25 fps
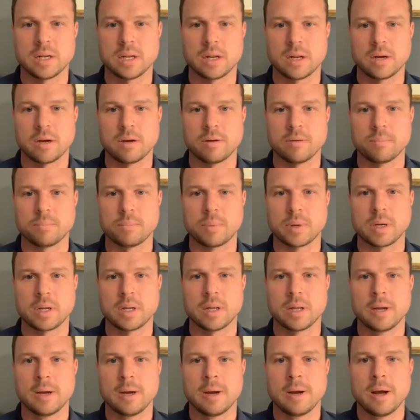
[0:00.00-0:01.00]
Uh, but
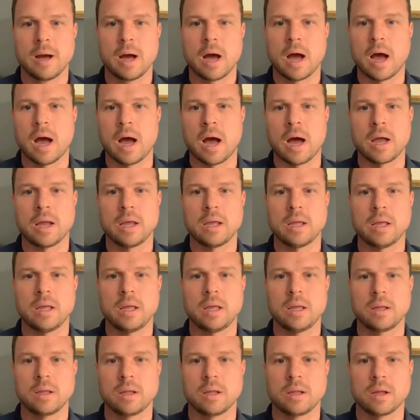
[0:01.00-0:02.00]
I
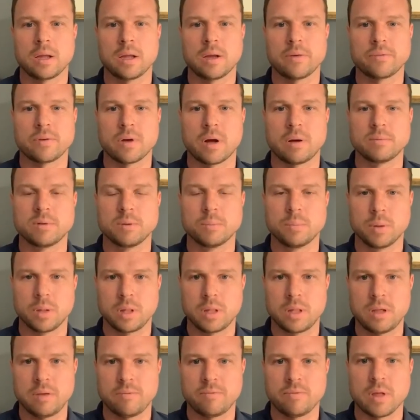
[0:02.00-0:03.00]
have come to
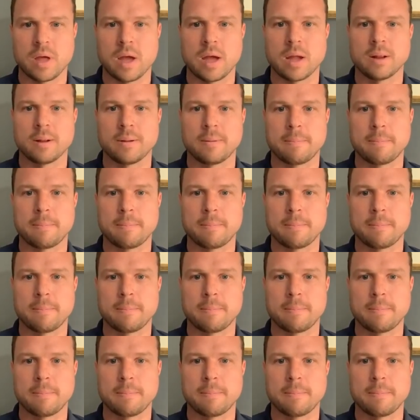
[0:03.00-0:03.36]
believe that